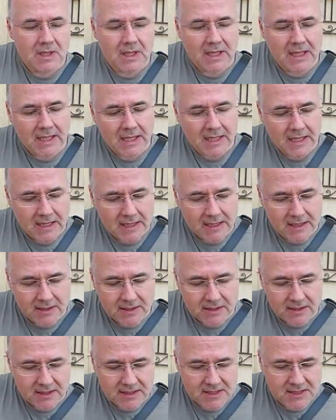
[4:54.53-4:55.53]

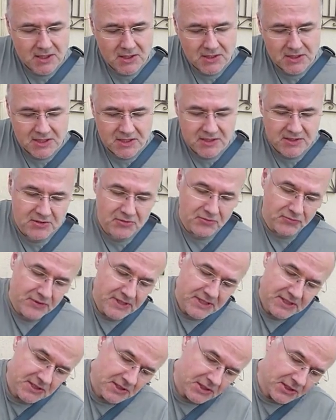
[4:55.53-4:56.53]
and I started to do
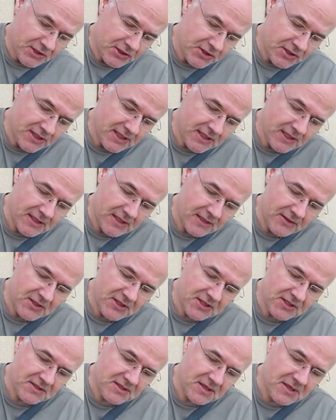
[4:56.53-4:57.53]
research, and
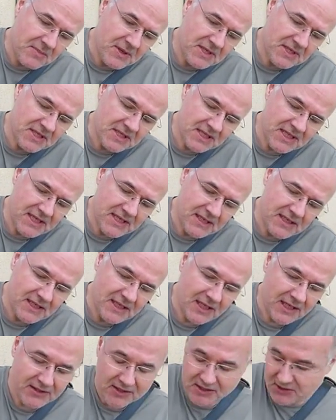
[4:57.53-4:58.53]
just basically I
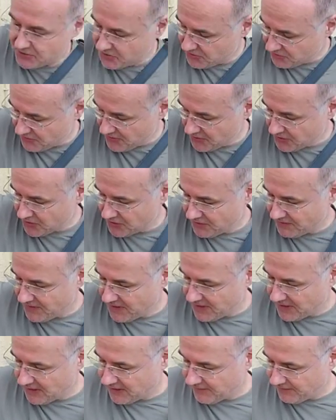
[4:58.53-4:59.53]
like the construction of
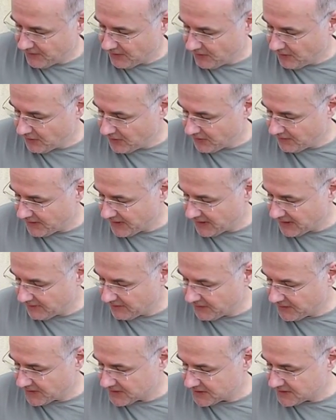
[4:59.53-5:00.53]
it, I love the look of it, I
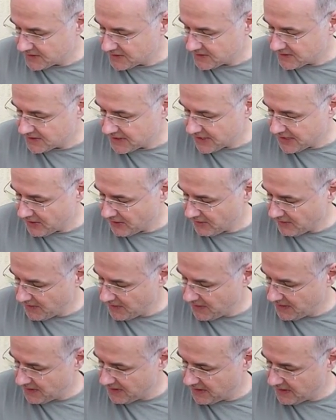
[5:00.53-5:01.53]
love the sound of
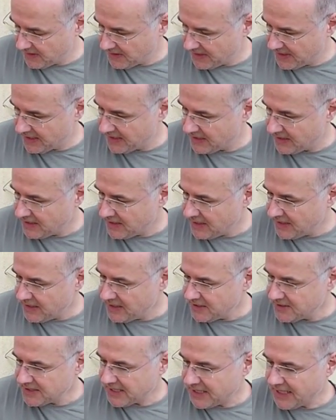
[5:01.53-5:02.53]
it.
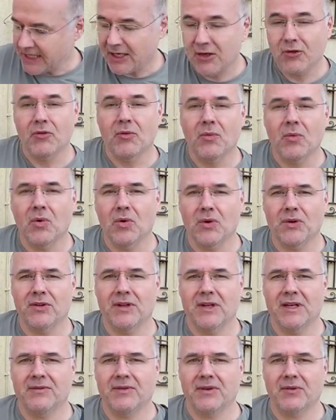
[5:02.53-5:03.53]
It used to hang on the wall in
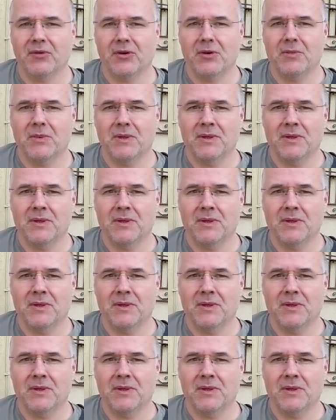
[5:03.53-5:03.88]
the living room,